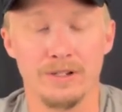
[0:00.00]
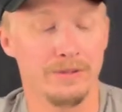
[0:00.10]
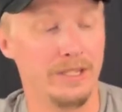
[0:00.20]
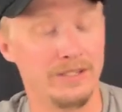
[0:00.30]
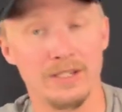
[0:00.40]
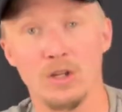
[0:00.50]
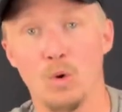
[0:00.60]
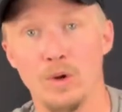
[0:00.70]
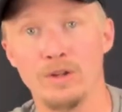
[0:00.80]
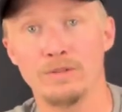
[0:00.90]
heatsink
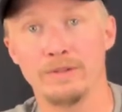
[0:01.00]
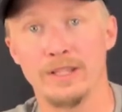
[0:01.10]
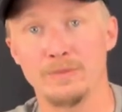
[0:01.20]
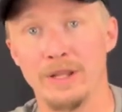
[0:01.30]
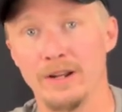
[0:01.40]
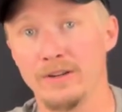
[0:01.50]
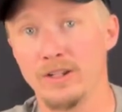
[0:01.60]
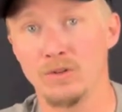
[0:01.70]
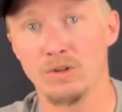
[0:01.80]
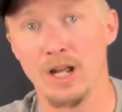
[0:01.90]
coil that's made out of
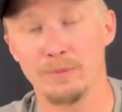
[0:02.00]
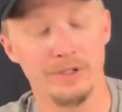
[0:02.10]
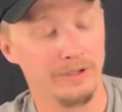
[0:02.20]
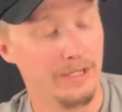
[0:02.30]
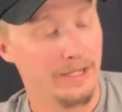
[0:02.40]
nickel copper.